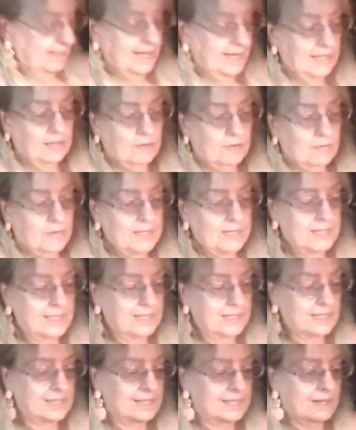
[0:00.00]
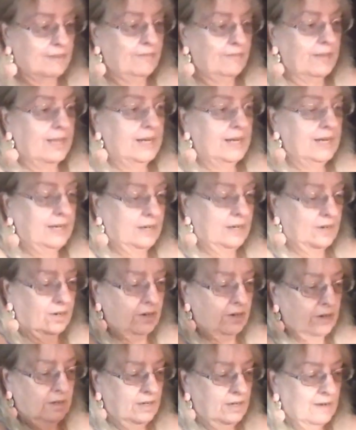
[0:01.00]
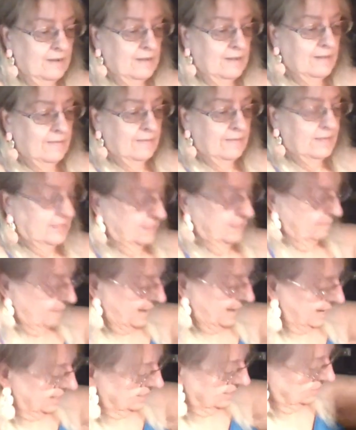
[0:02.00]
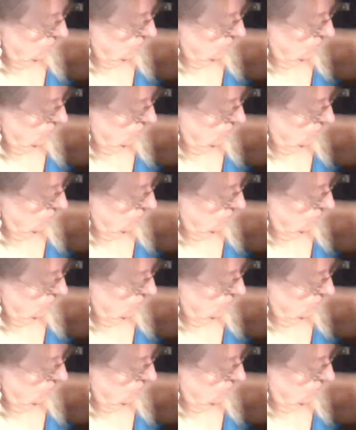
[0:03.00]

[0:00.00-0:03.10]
You get the rest of the stuff out of here because the bag